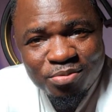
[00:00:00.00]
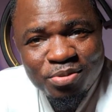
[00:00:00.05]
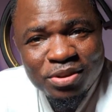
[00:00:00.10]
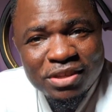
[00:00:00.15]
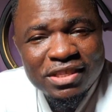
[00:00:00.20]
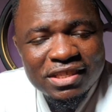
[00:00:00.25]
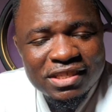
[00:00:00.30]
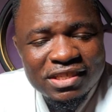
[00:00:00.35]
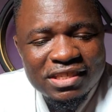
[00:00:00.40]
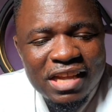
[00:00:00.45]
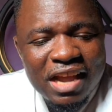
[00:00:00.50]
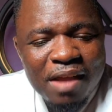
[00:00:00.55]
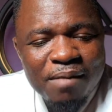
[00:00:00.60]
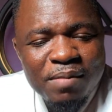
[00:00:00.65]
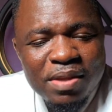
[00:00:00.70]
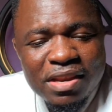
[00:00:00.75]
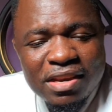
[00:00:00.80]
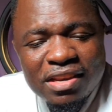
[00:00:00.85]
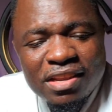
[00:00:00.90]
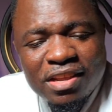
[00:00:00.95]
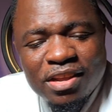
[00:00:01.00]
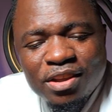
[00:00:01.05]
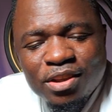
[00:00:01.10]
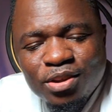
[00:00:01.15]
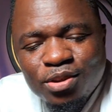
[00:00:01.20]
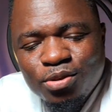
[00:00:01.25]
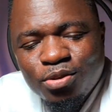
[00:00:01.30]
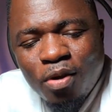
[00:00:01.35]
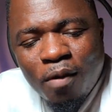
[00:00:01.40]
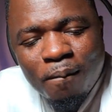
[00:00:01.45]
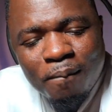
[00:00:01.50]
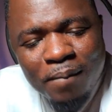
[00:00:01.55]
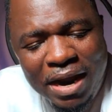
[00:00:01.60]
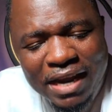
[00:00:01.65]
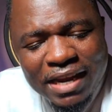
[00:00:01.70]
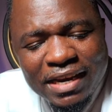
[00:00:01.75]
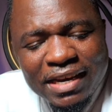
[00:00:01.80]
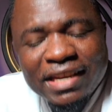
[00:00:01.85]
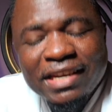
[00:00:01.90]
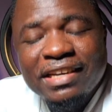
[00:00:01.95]
which is, your
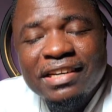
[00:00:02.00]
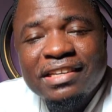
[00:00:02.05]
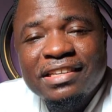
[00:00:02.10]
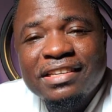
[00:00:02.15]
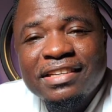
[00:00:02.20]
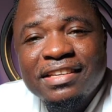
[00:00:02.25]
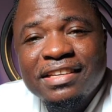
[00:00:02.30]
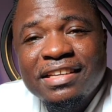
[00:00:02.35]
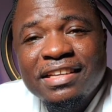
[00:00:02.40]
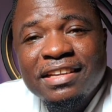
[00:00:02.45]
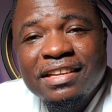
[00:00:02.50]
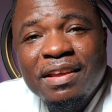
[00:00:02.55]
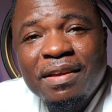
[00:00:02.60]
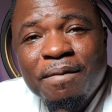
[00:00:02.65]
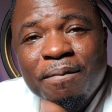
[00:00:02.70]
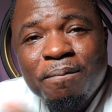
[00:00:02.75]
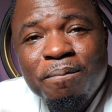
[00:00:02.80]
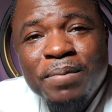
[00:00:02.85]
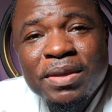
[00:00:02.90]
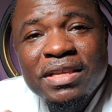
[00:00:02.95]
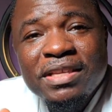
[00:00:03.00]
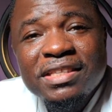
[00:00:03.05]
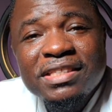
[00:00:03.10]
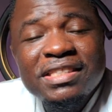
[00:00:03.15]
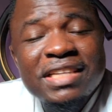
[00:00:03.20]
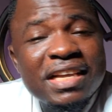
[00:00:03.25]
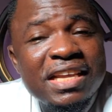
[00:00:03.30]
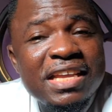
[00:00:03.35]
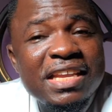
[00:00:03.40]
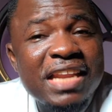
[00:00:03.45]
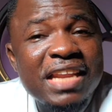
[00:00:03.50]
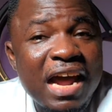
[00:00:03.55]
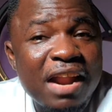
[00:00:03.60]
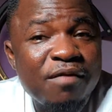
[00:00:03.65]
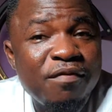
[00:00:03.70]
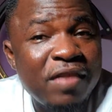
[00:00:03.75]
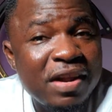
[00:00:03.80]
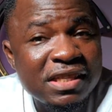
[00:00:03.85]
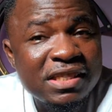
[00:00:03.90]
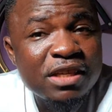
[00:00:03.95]
mining, be taking
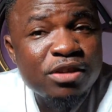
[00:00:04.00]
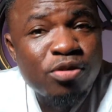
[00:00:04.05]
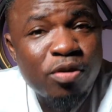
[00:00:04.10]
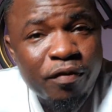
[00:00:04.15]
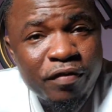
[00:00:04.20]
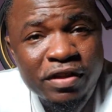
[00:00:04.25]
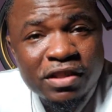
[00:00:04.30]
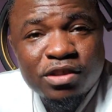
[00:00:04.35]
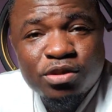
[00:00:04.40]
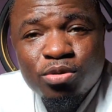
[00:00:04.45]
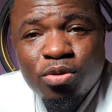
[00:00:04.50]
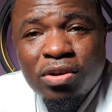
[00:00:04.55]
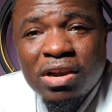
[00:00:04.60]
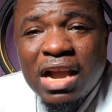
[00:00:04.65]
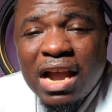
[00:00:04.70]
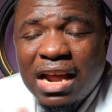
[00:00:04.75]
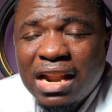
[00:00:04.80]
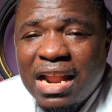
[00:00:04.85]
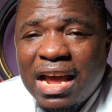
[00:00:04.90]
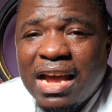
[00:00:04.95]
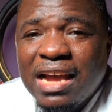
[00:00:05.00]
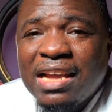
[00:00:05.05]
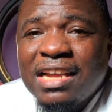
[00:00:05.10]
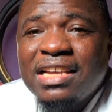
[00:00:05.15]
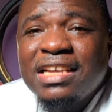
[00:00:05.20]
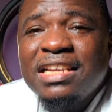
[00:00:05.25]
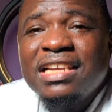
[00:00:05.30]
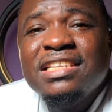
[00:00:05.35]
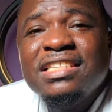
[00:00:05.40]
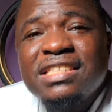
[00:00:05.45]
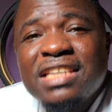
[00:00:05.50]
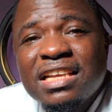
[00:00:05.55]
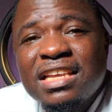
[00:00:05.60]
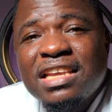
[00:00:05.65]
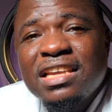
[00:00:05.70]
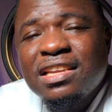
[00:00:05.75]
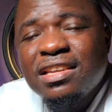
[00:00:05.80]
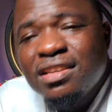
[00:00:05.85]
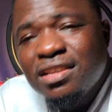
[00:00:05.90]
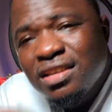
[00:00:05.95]
advantage of it? So Ghana is
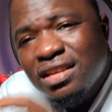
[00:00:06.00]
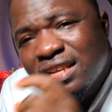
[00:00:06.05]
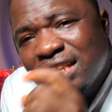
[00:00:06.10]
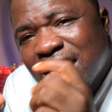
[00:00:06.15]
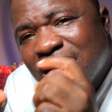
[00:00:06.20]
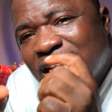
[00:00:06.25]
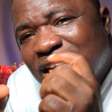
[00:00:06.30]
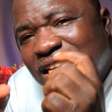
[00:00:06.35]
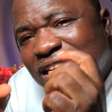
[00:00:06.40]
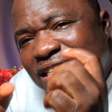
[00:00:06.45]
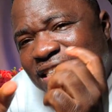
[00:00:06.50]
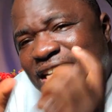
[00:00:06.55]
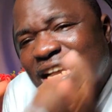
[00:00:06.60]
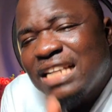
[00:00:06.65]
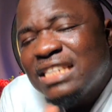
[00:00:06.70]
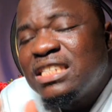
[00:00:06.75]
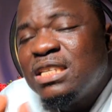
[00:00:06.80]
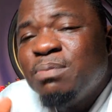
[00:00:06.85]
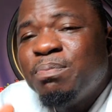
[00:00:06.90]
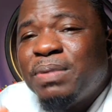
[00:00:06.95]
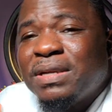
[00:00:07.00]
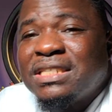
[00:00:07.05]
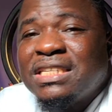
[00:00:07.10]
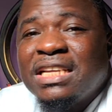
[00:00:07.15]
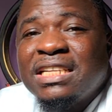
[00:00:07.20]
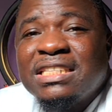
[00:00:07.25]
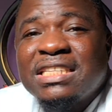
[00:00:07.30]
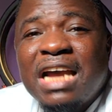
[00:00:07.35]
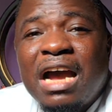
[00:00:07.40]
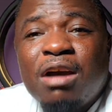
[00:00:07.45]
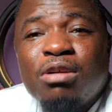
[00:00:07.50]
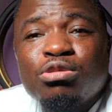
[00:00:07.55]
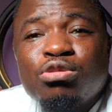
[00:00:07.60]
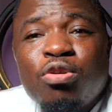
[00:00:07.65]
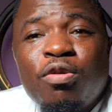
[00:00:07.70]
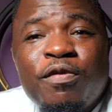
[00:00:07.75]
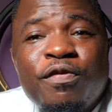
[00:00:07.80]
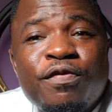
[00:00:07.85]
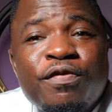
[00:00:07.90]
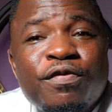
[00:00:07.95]
taking 13%
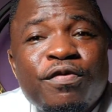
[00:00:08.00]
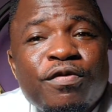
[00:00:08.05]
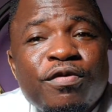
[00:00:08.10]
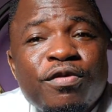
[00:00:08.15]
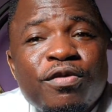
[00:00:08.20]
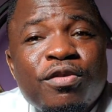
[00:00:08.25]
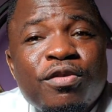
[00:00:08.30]
out of